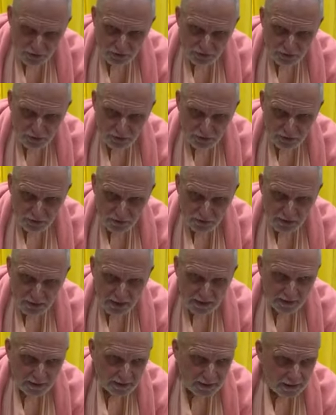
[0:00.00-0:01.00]
the truth,
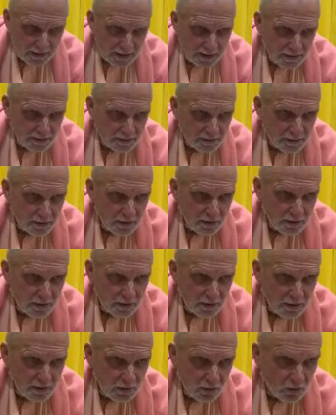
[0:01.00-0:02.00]
just like Gyan,
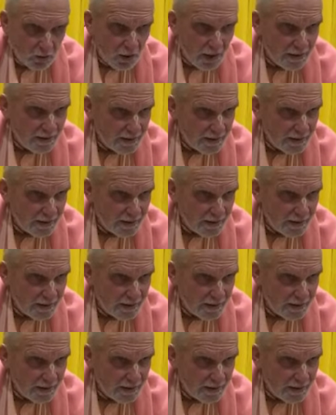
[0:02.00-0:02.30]
or